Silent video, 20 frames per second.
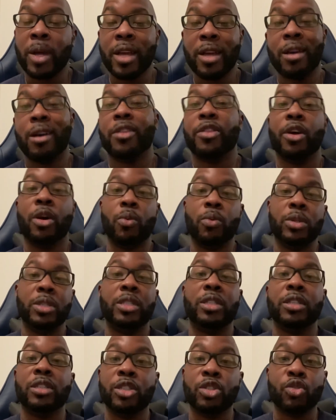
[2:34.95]
I thought it was
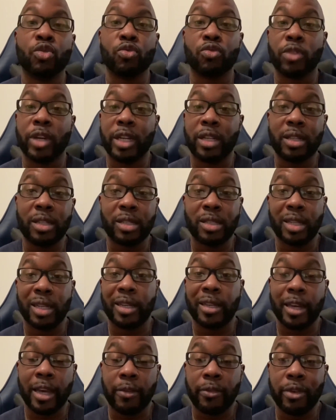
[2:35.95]
the greatest thing
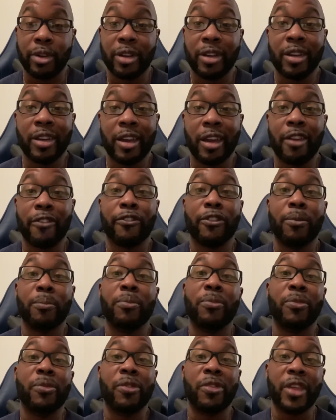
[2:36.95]
ever. And
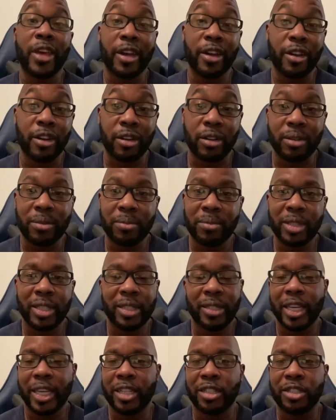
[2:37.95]
from there,
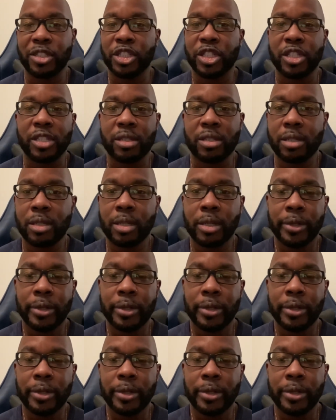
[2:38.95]
it just